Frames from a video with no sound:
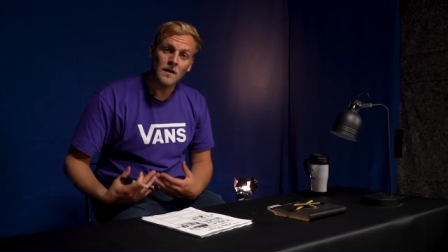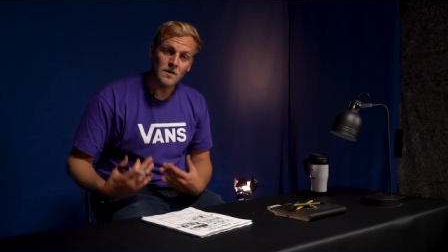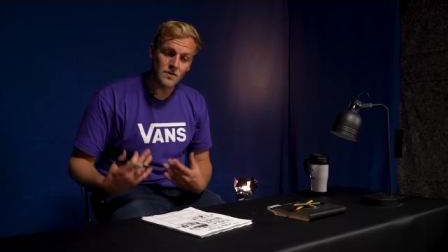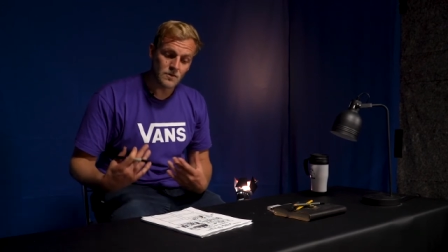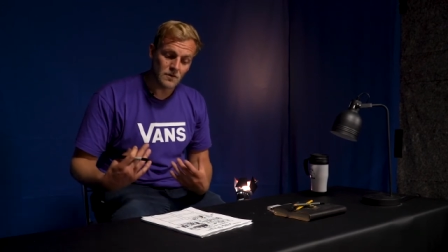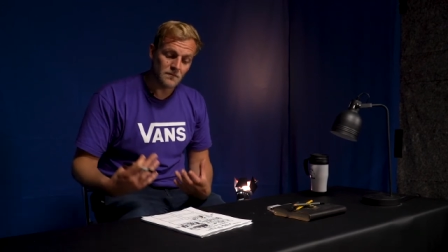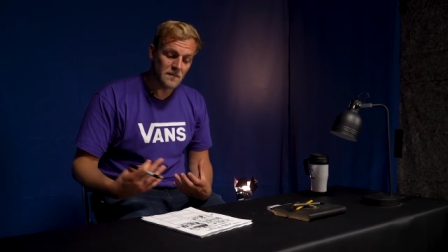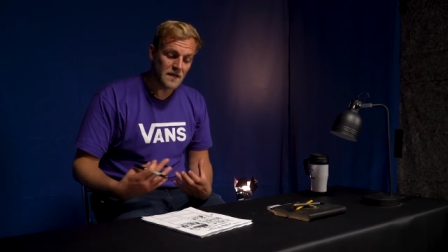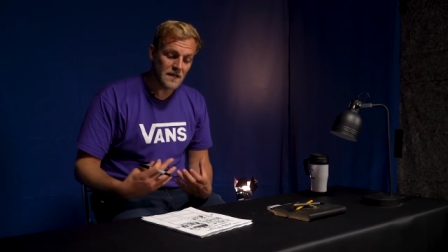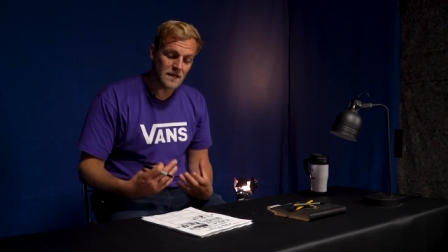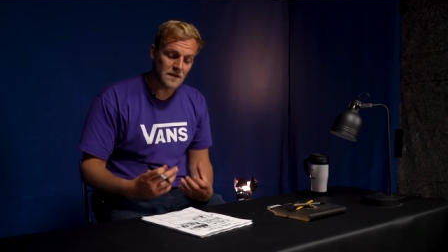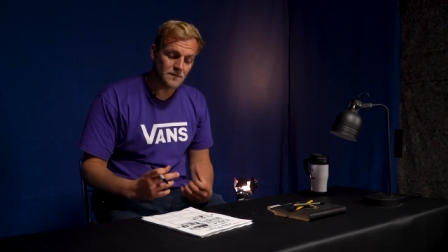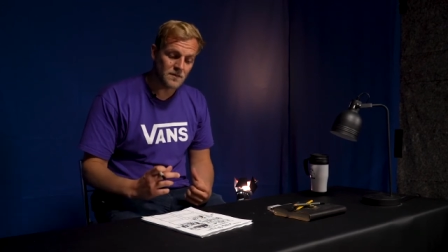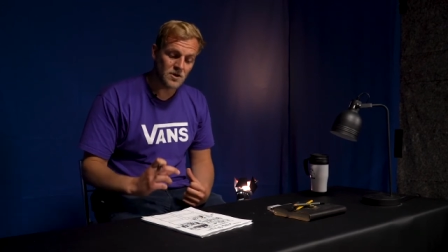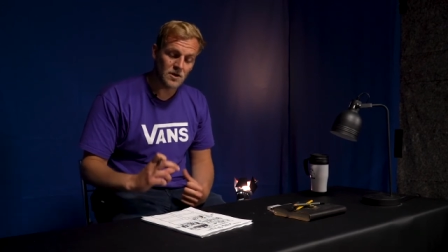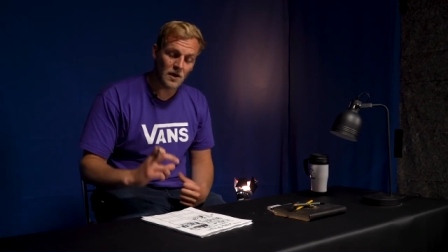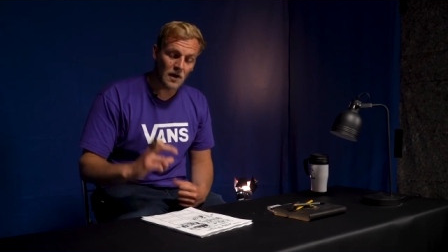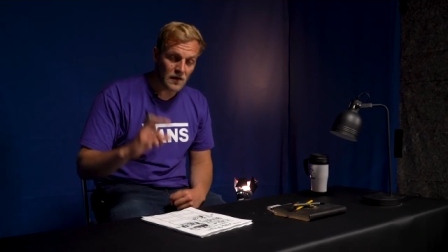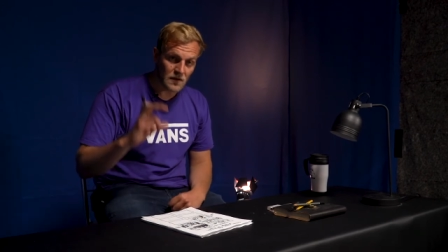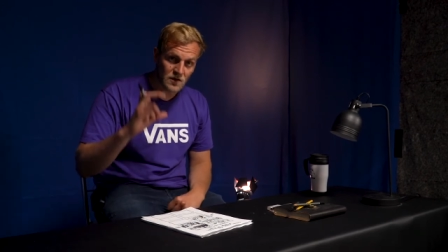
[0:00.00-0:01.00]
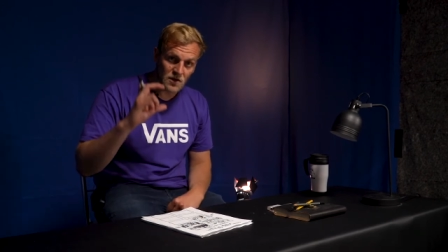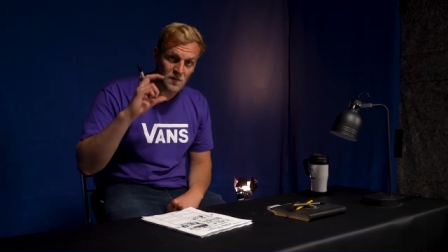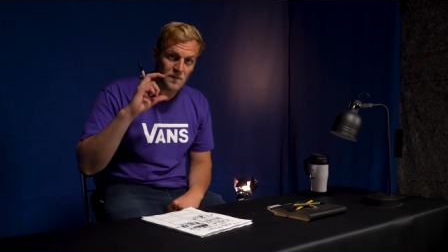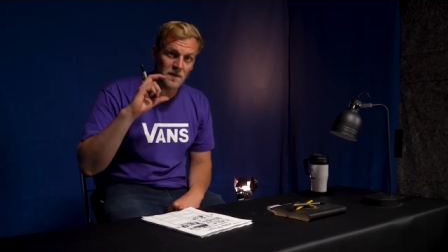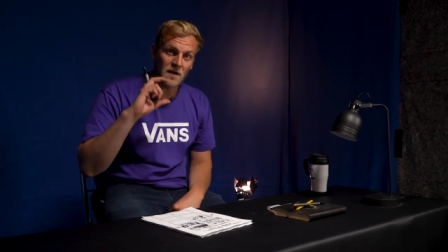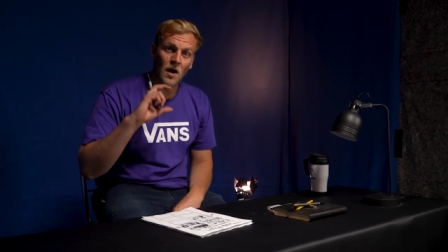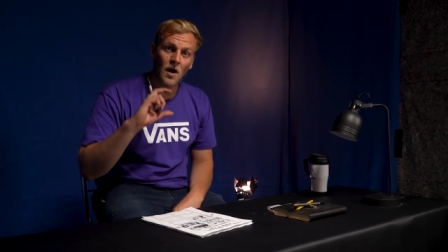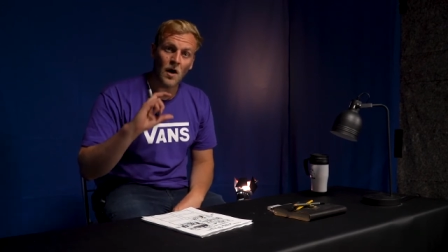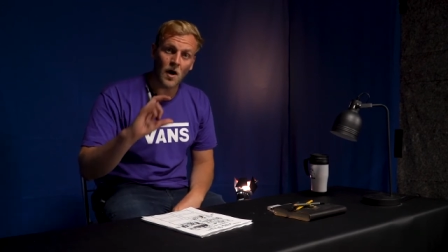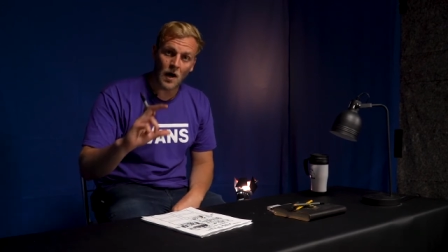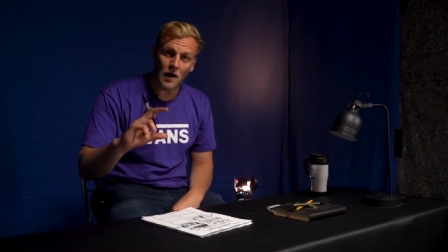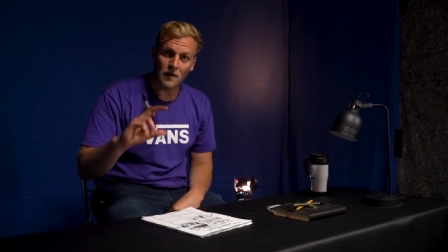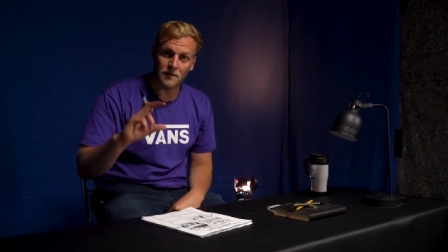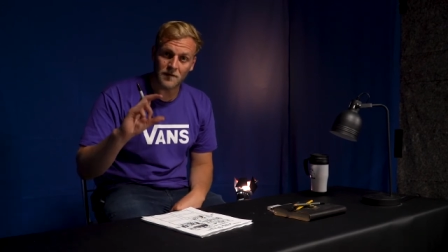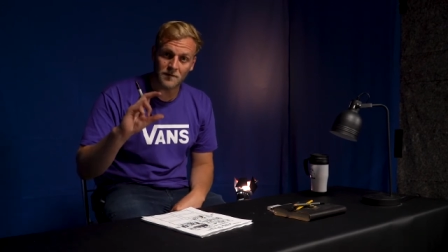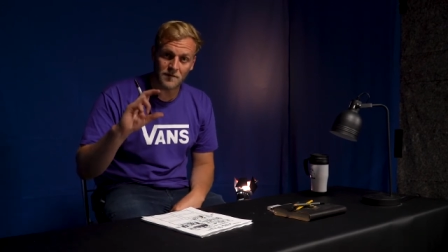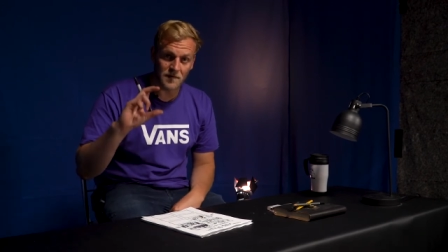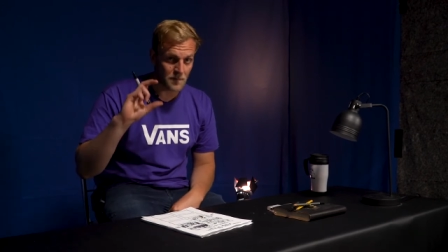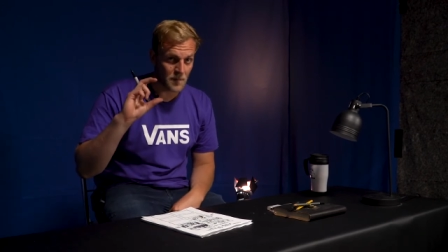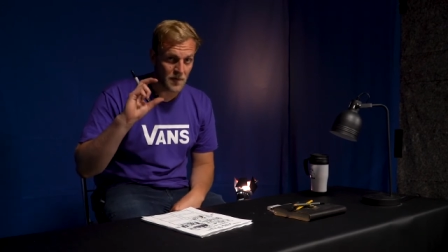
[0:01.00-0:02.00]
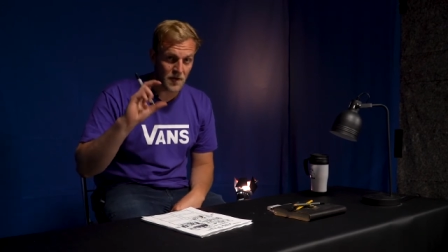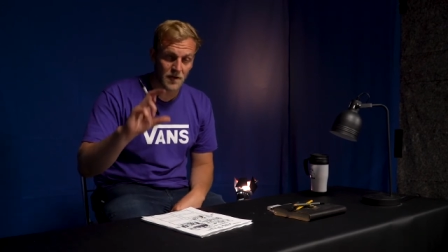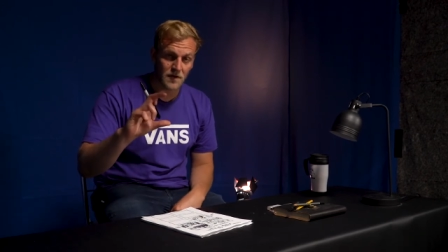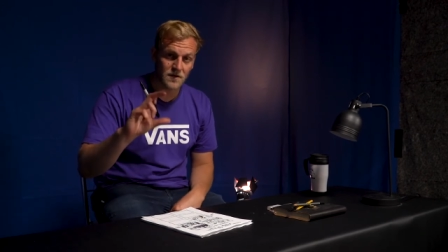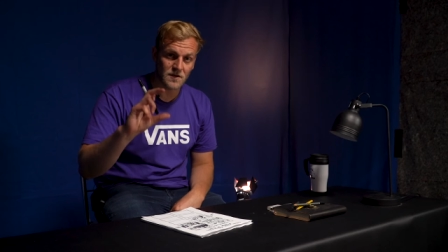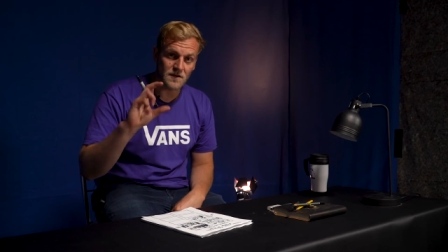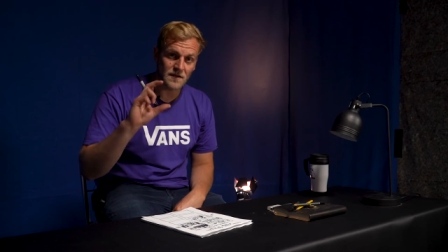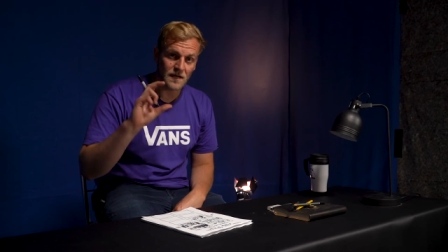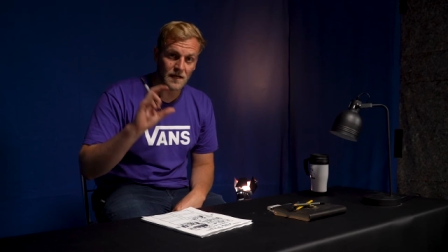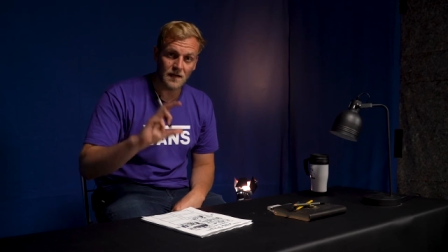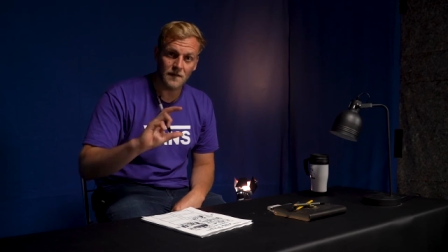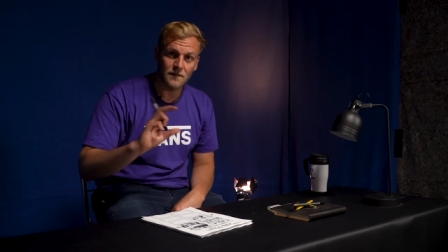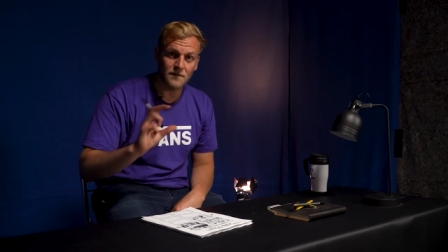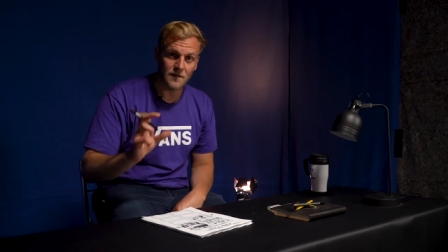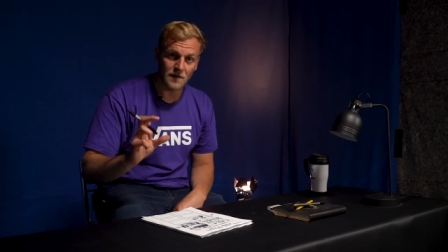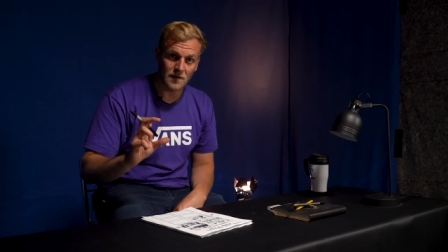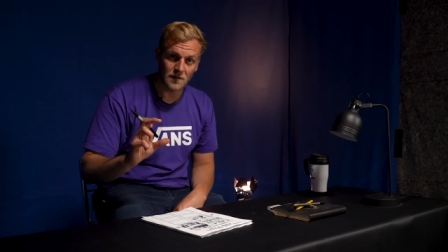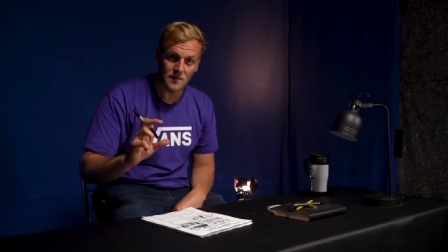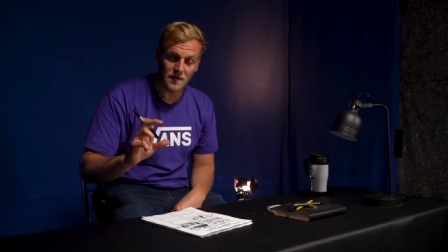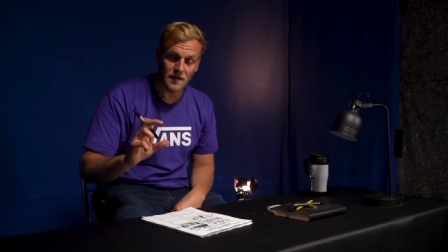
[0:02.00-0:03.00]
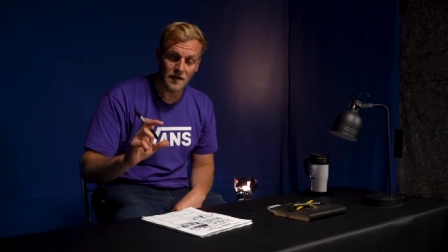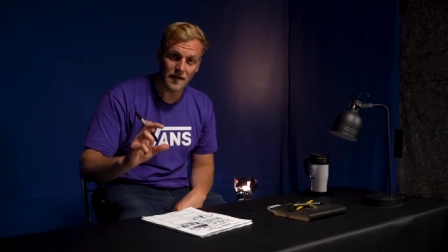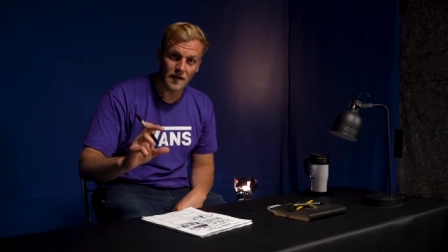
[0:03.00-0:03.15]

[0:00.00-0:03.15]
So a medium shot can just be half of the person that you're filming.